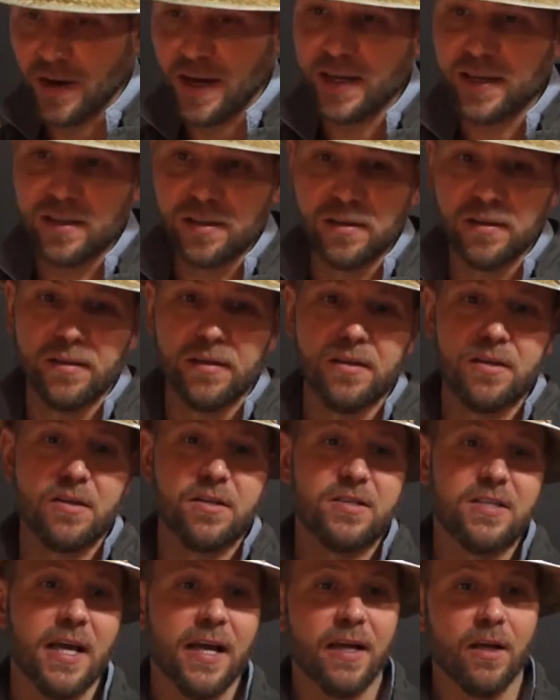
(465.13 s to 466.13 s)
I can
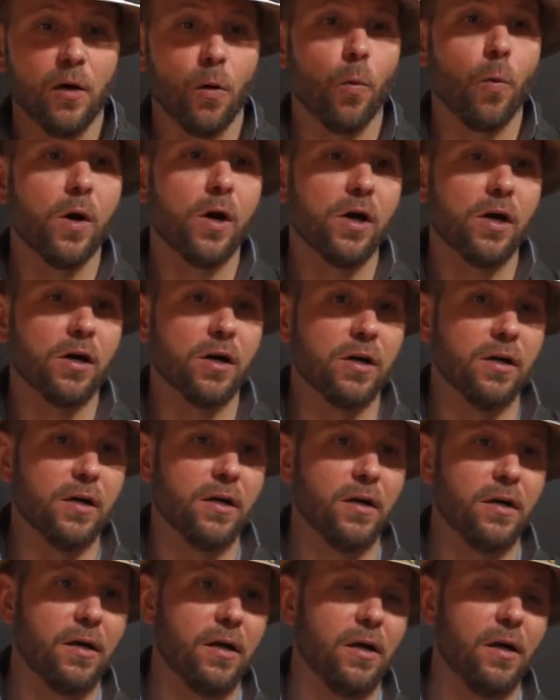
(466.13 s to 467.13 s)
say in a word
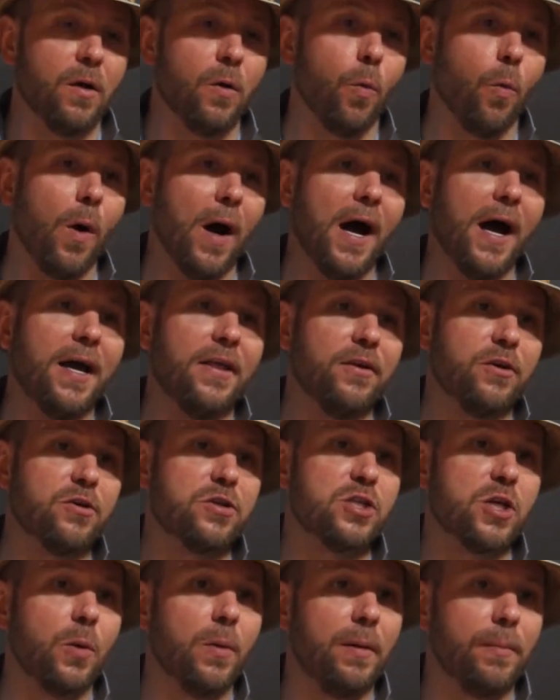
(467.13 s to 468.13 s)
why they're so